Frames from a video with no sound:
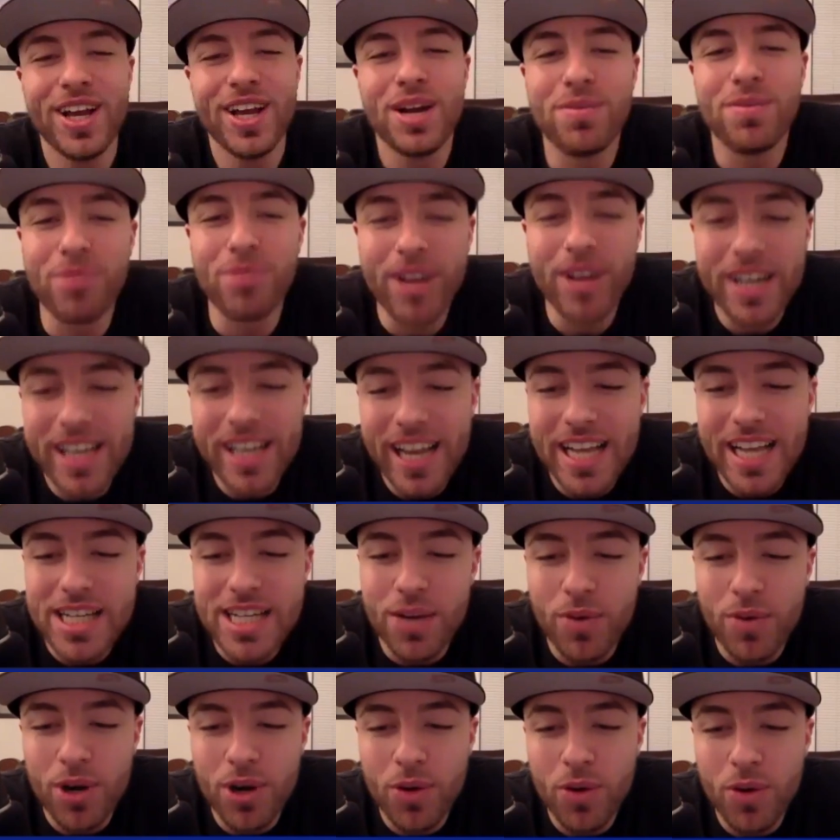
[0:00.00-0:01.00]
Brandy Haze. I
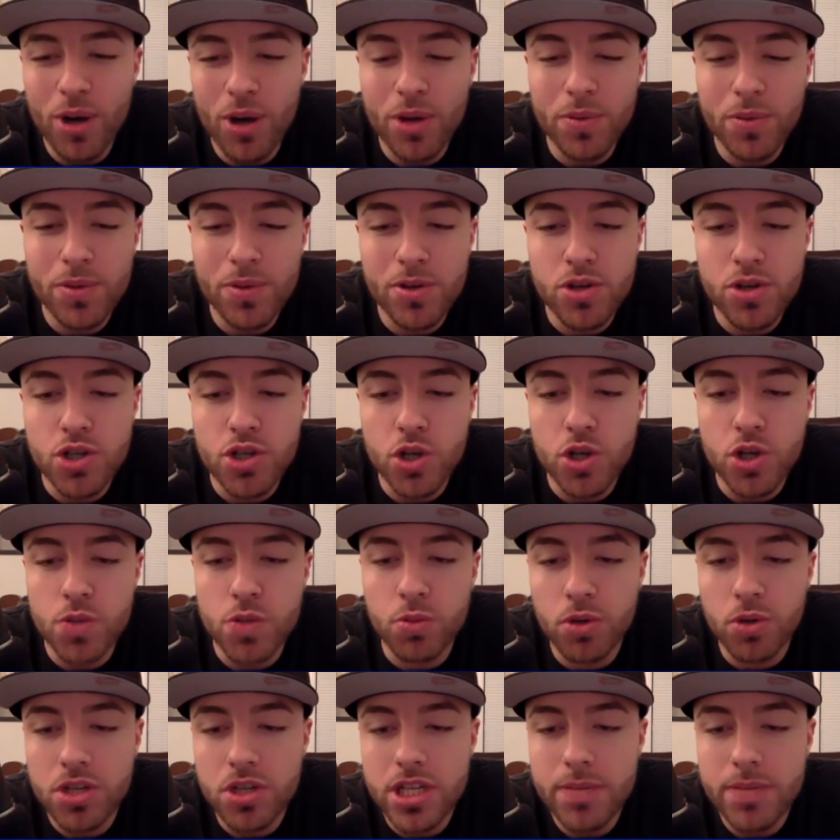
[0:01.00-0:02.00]
want to welcome you to the show,
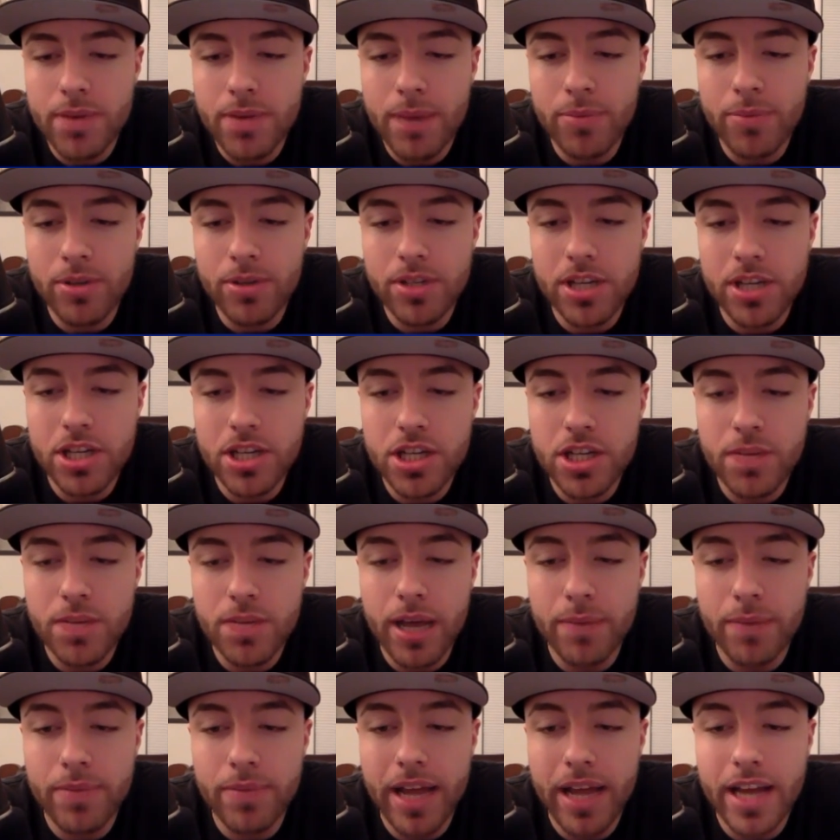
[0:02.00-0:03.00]
Sports Hip Hop with DJ
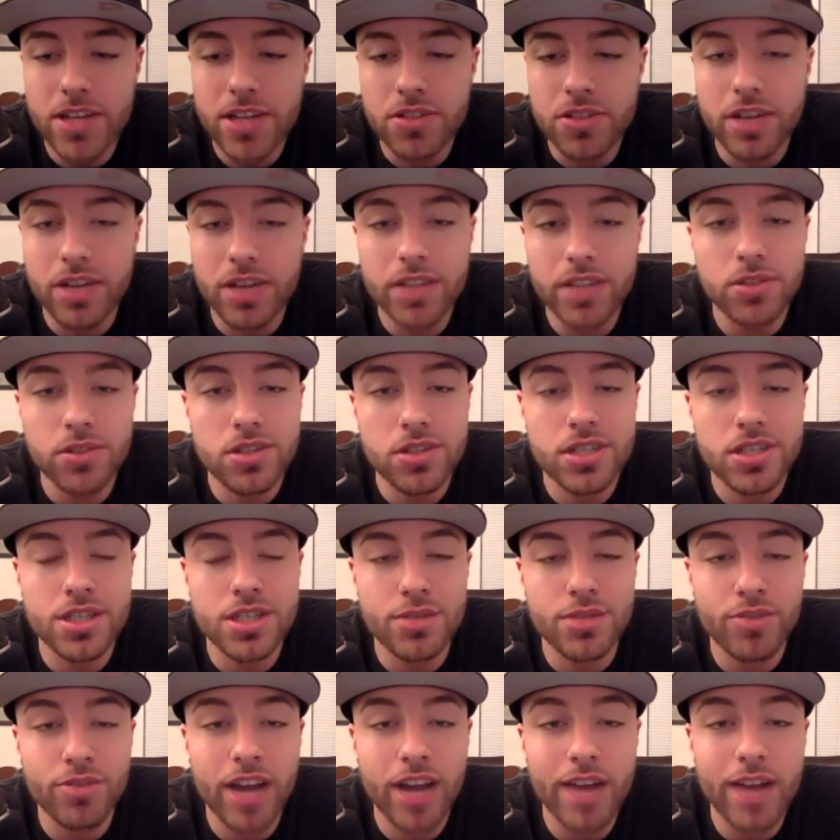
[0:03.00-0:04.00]
Mad Max, Live
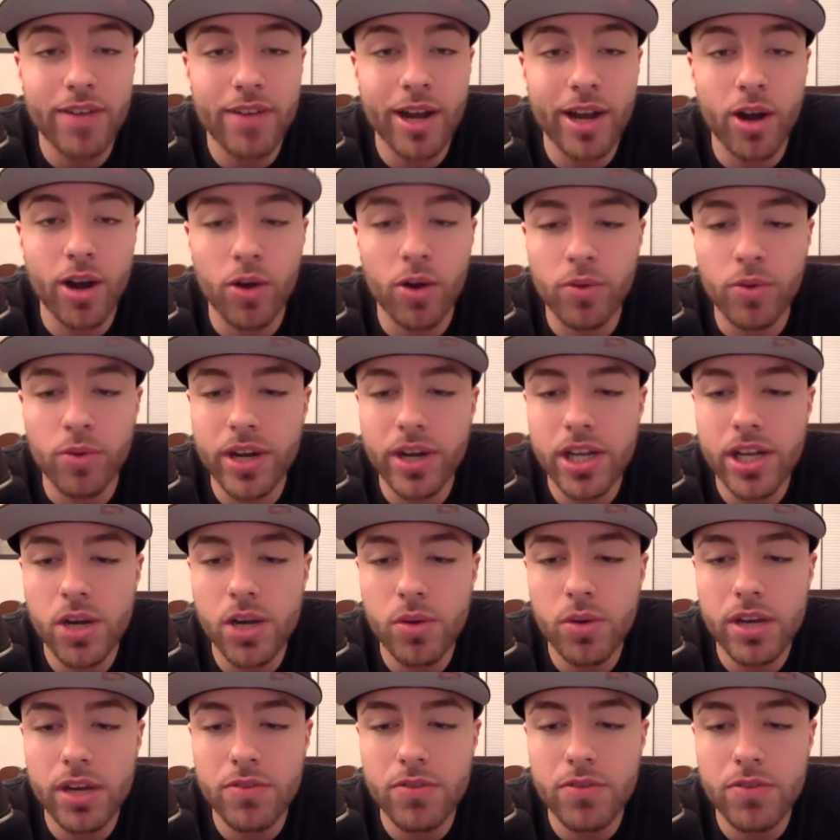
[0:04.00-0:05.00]
365, iHeartRadio.
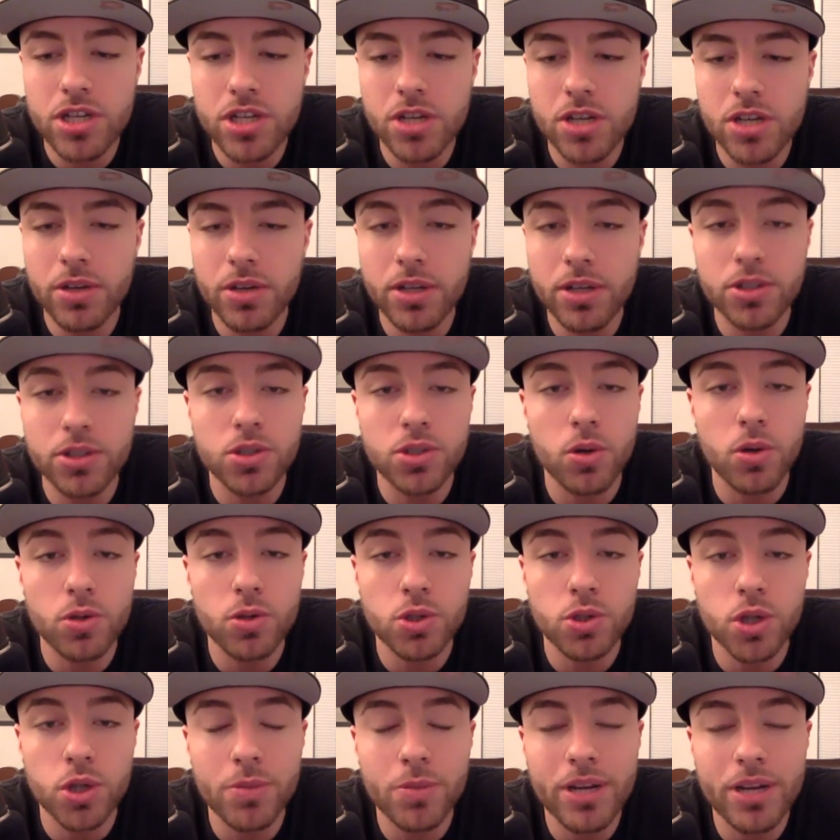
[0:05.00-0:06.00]
We have Chino Hills own
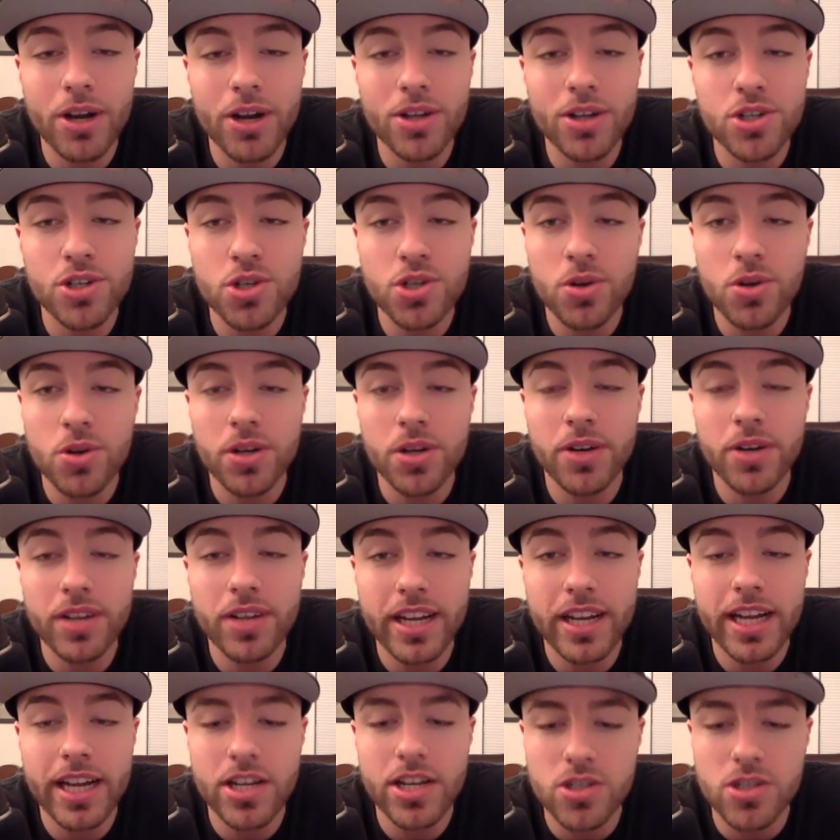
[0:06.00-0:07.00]
joining me here on the show here
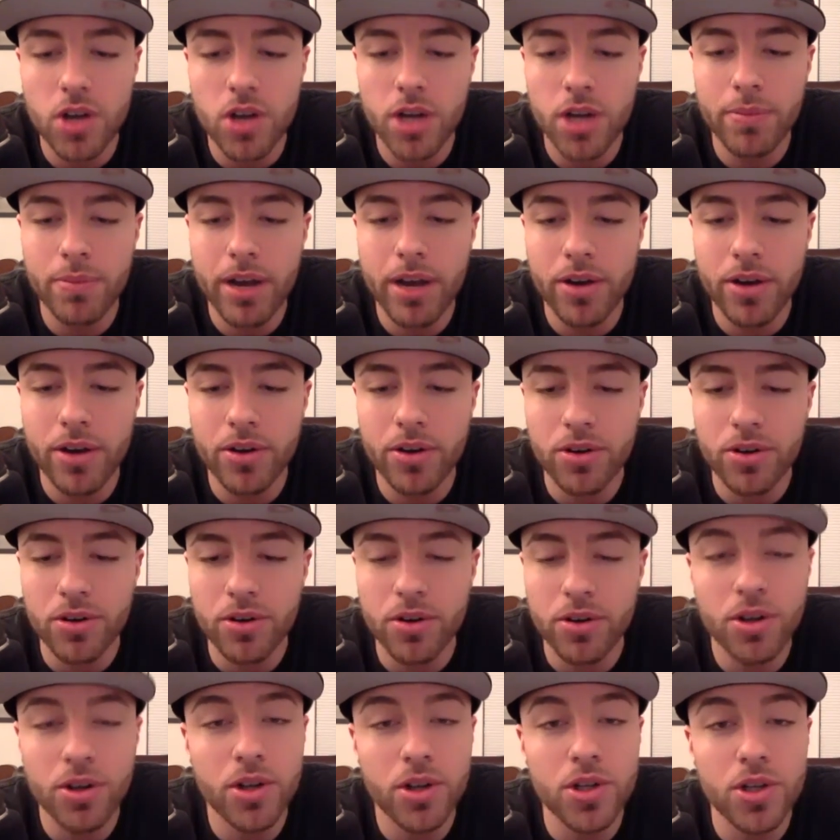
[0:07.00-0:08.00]
tonight to talk about her
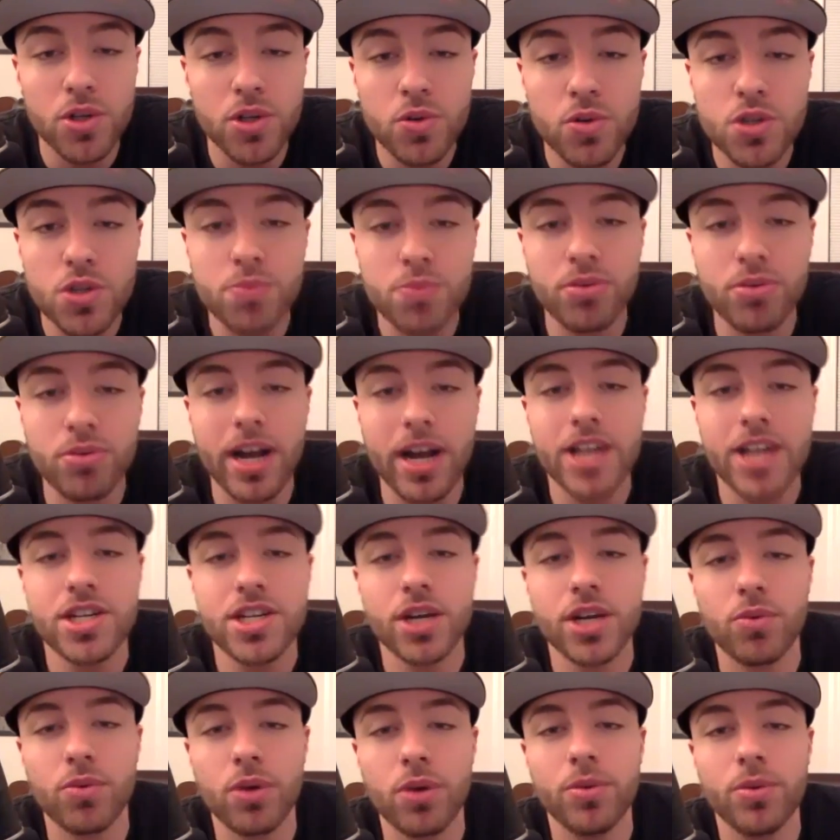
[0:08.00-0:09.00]
newest
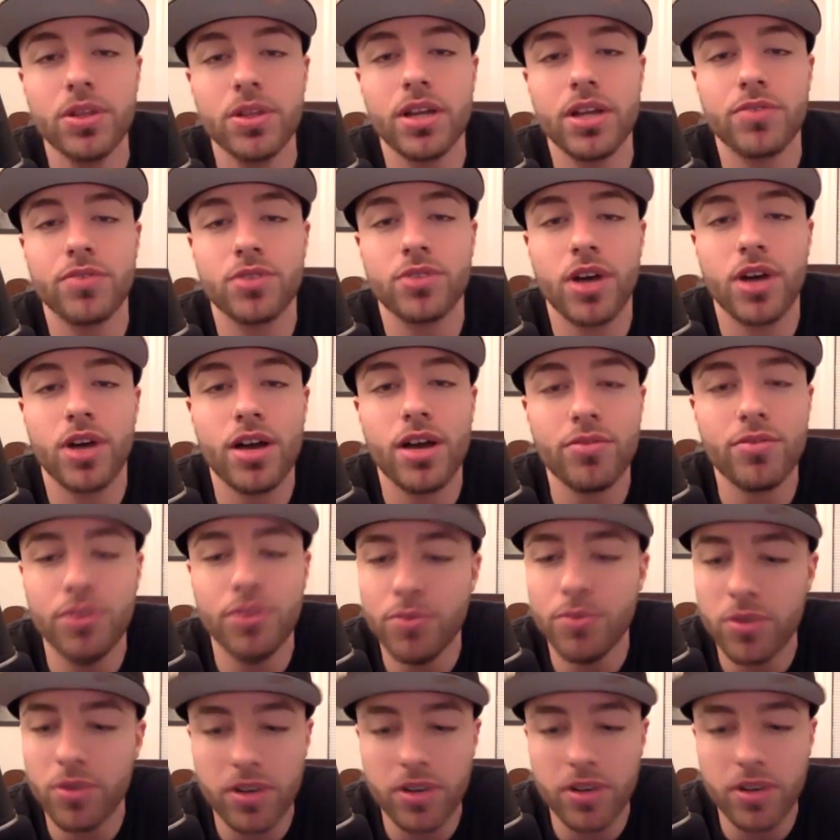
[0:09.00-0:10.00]
project, Where We Left Off, and
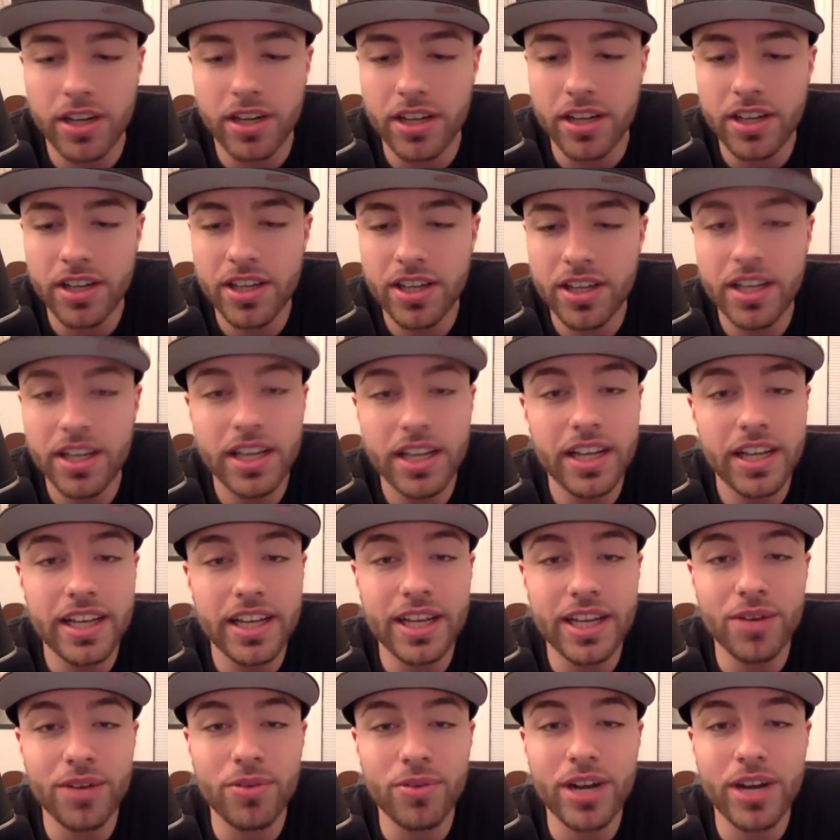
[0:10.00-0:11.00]
we're going to
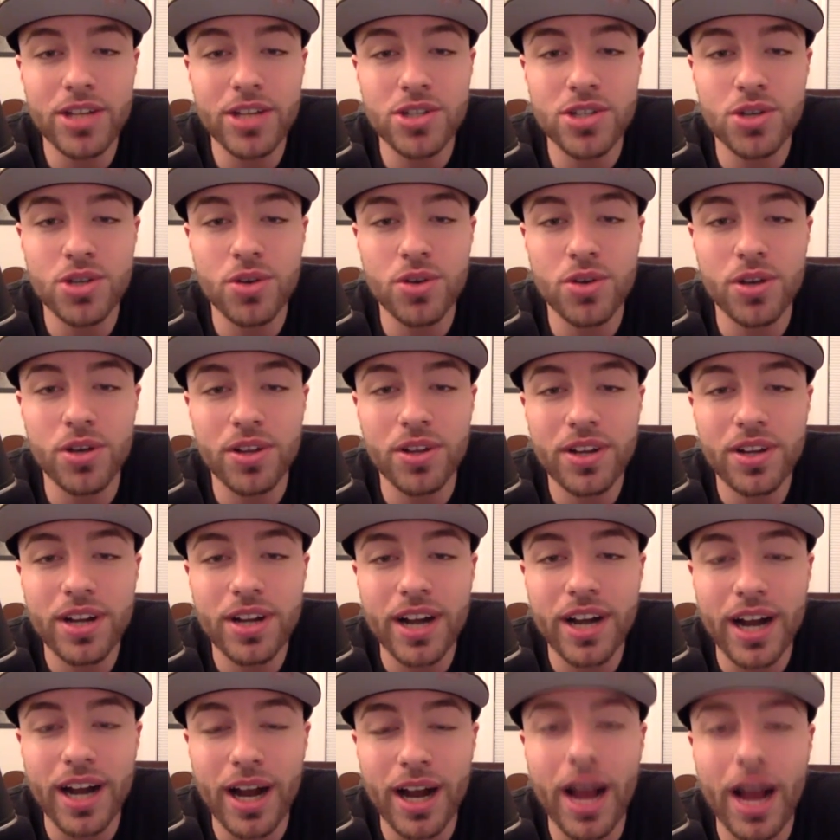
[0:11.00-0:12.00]
get right to it.
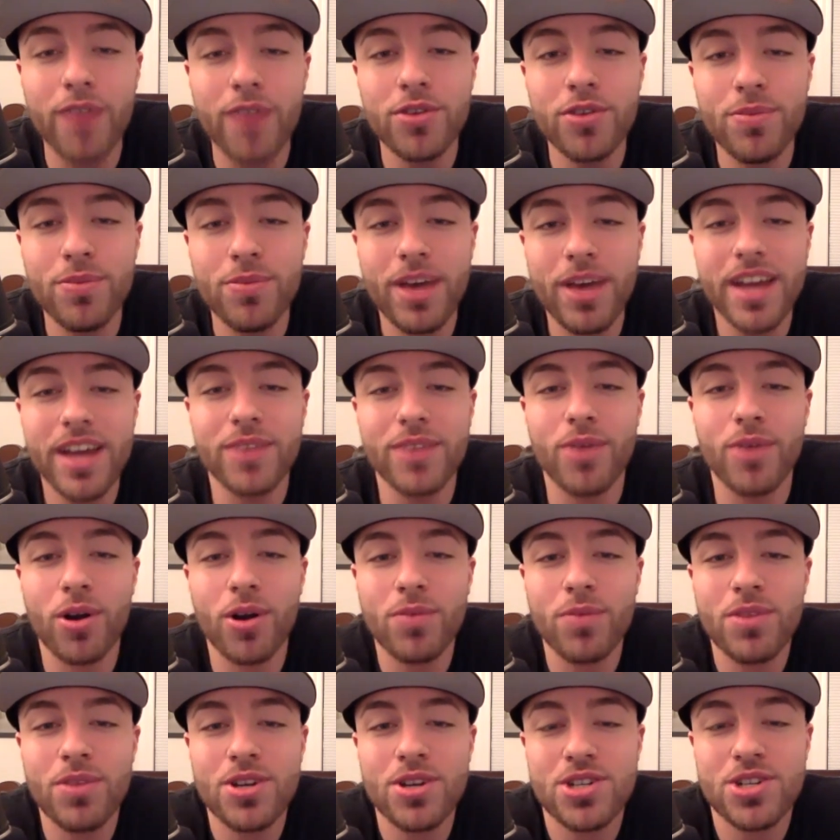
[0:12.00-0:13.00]
How have you been?
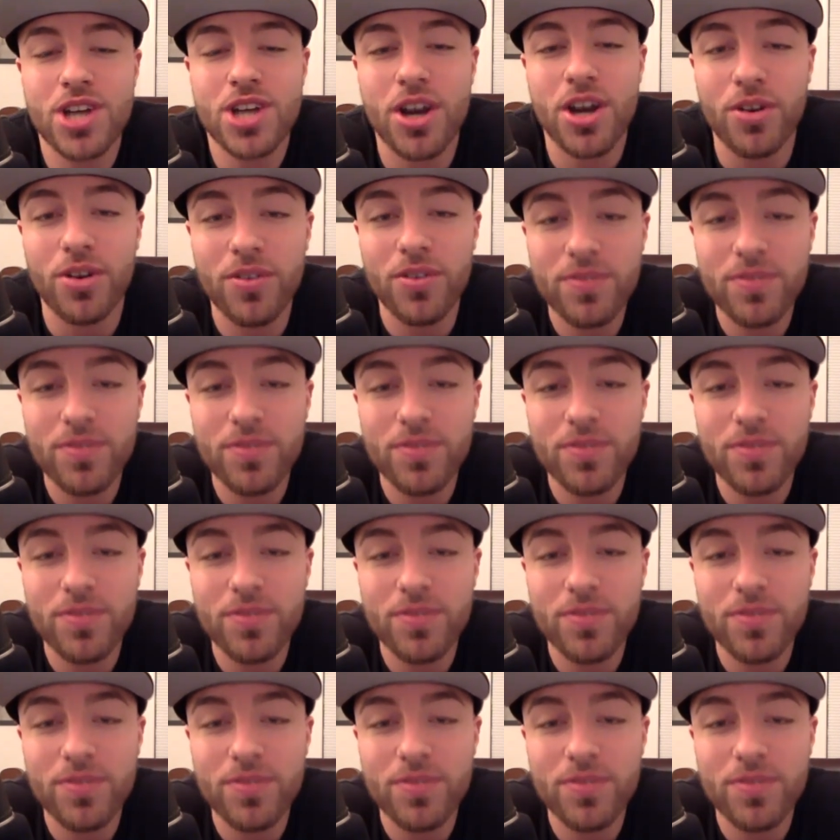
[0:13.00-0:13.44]
Welcome to the show.